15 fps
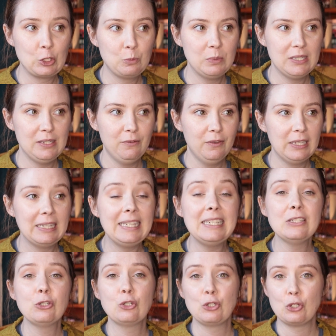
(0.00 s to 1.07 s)

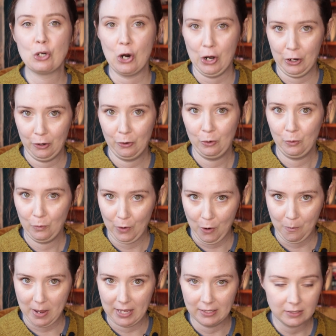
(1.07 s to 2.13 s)
specifically dark
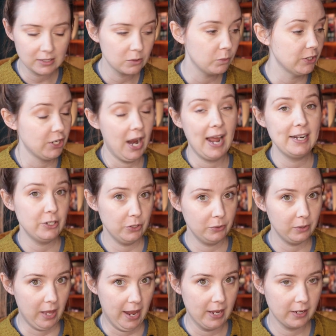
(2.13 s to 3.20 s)
romance, which I do
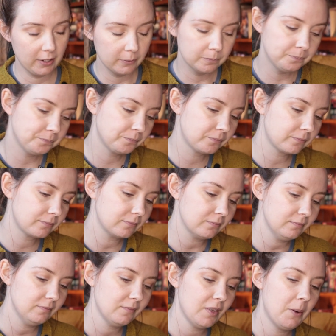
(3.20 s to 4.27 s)
like.
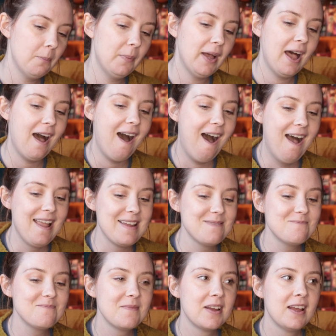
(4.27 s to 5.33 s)
But
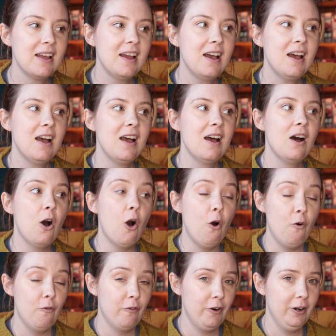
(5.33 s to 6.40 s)
I'm
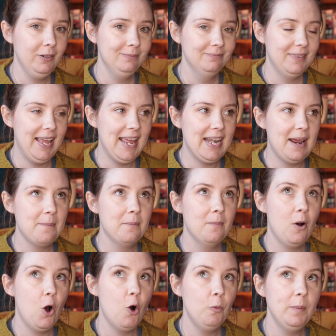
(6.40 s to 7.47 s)
over, and I'm
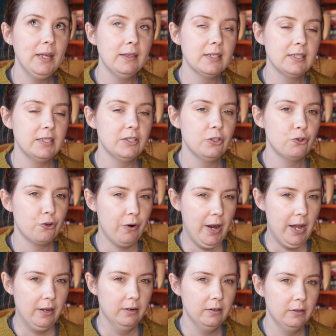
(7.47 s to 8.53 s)
hoping this is a
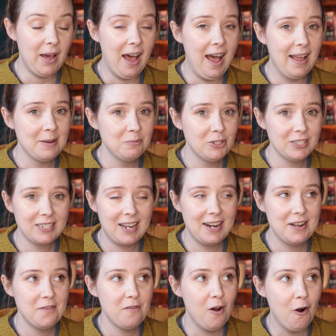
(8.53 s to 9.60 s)
trend, but I'm just
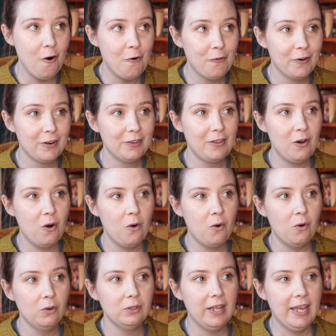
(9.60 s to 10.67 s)
kind of over the
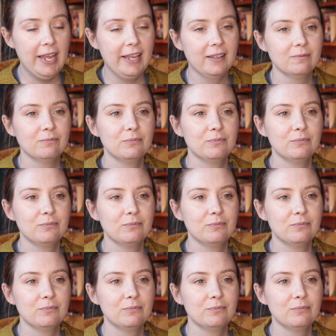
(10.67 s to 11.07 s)
whole, like,